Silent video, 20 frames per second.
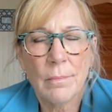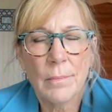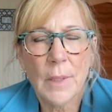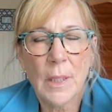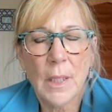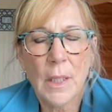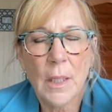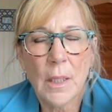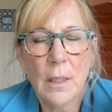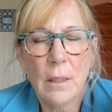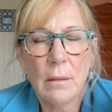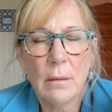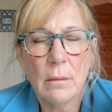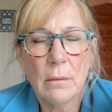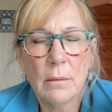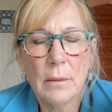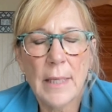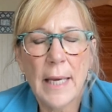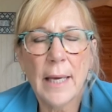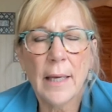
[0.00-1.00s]
Uh,
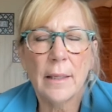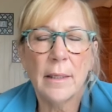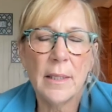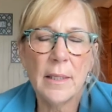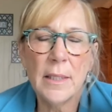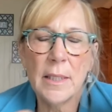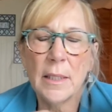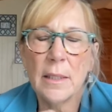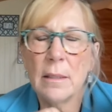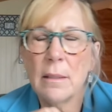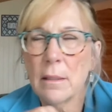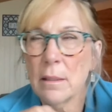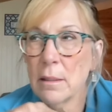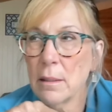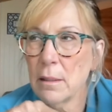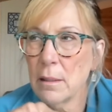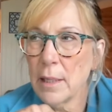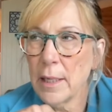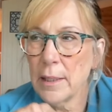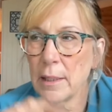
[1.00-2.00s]
yeah, he did
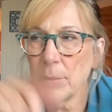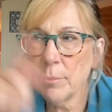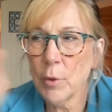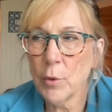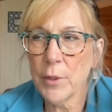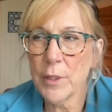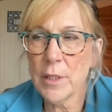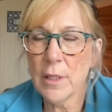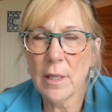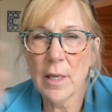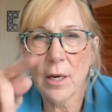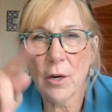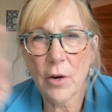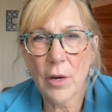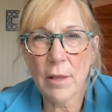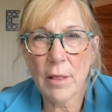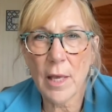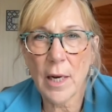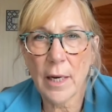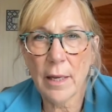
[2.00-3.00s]
end up going to the
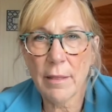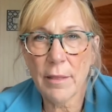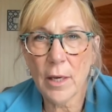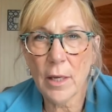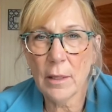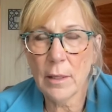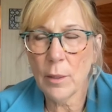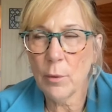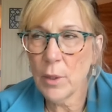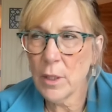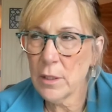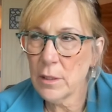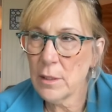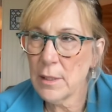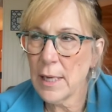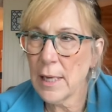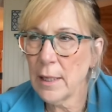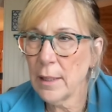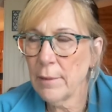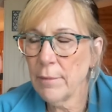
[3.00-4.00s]
area that I thought they were
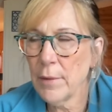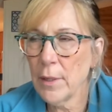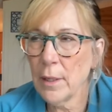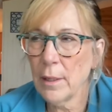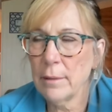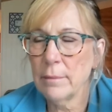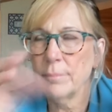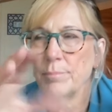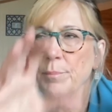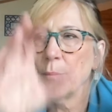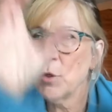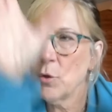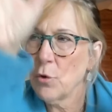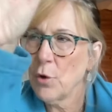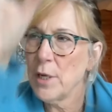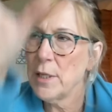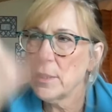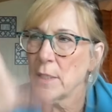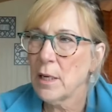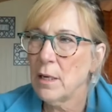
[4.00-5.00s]
not on. The,
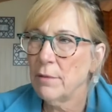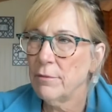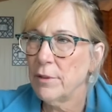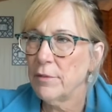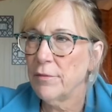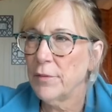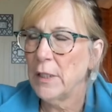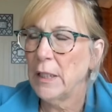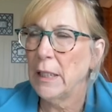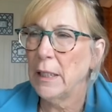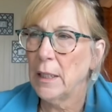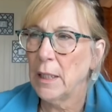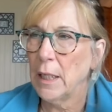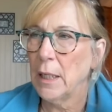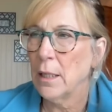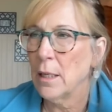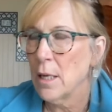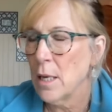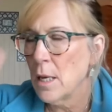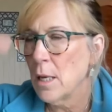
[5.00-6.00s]
Ukraine's kind of a funny thing,
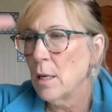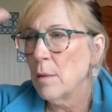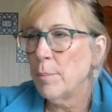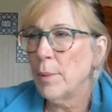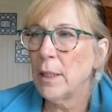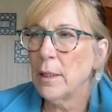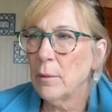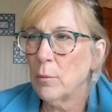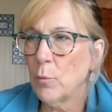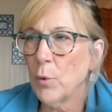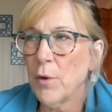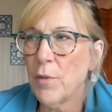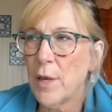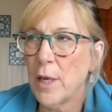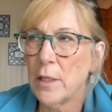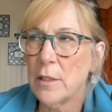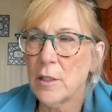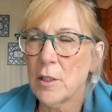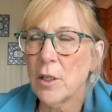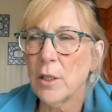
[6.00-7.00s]
but where
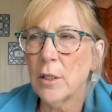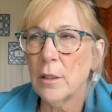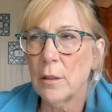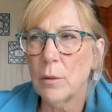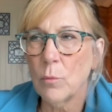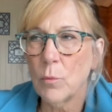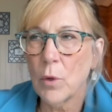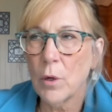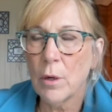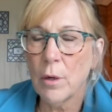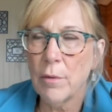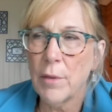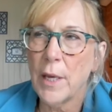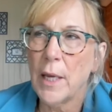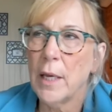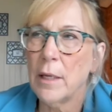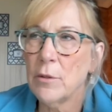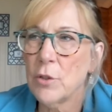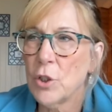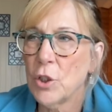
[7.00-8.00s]
they started the war,
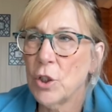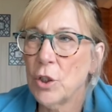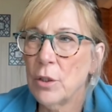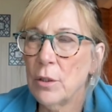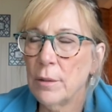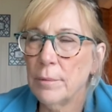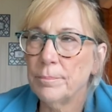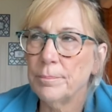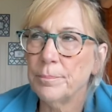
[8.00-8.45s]
they entered